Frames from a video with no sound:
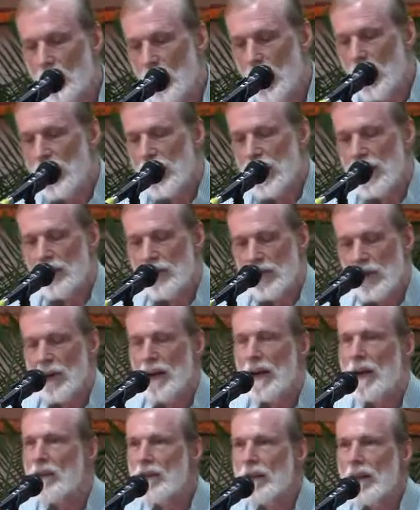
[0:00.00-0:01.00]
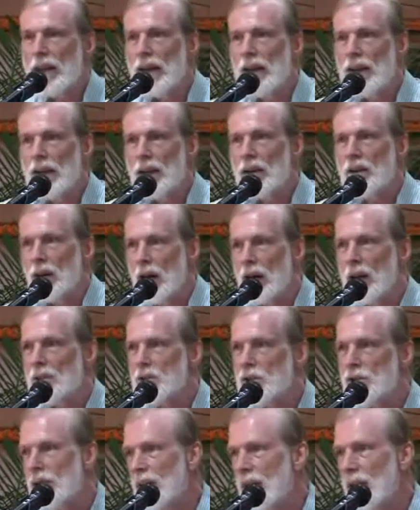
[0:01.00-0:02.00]
working seriously, he
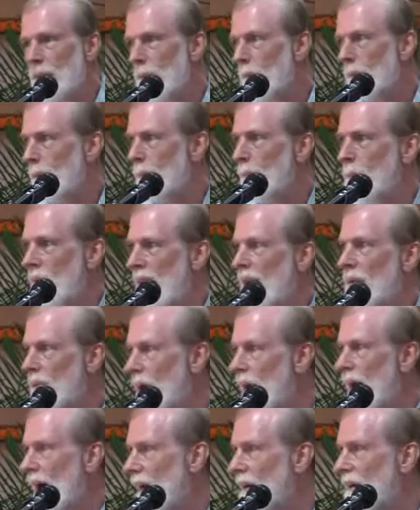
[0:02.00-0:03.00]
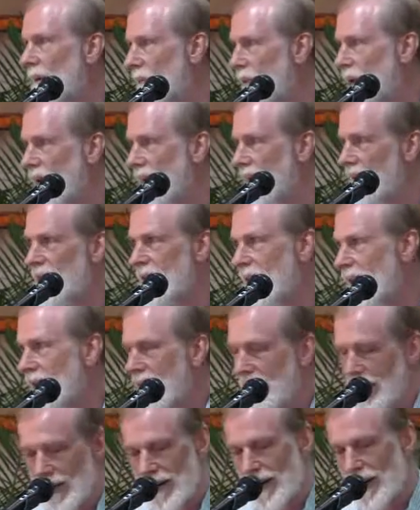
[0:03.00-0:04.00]
indulged in playful activities,
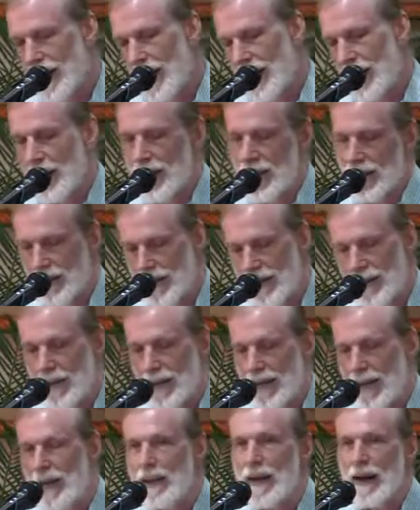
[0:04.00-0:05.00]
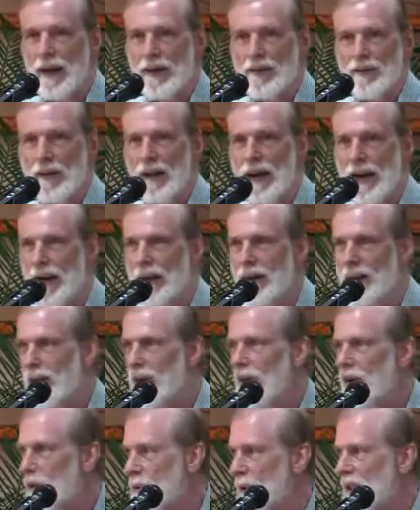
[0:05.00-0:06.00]
leelas like
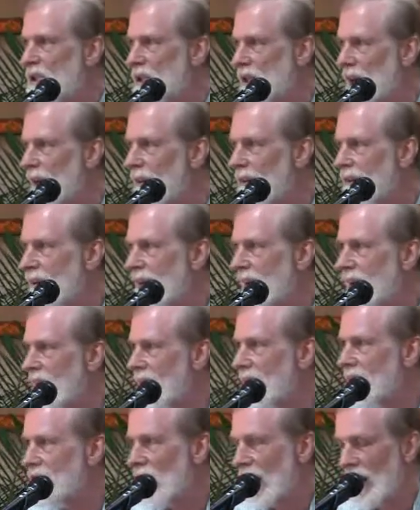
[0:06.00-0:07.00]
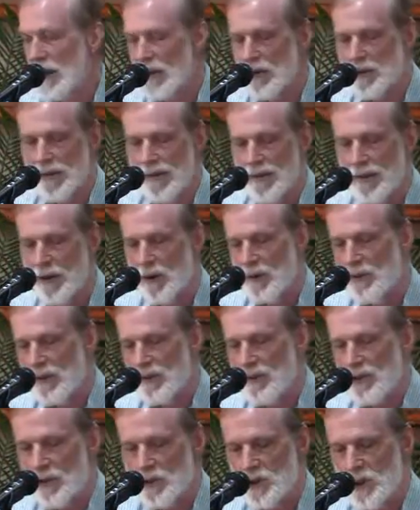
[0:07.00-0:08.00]
Krishna's, the child, those
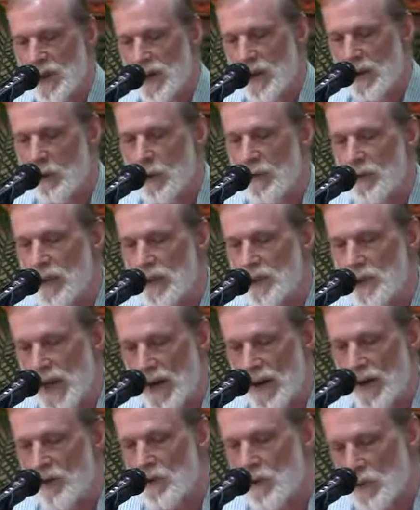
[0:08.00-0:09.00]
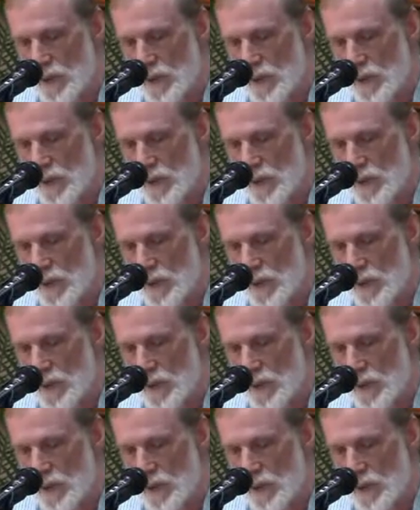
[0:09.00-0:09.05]
associated with the child